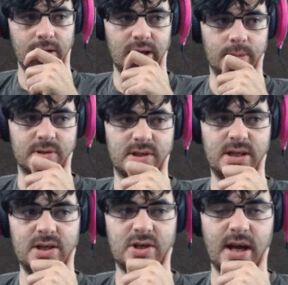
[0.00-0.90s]
Okay, to
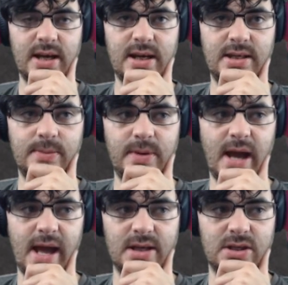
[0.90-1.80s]
prestige, I need to
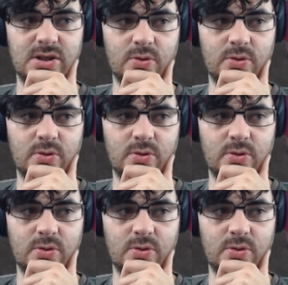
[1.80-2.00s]
be at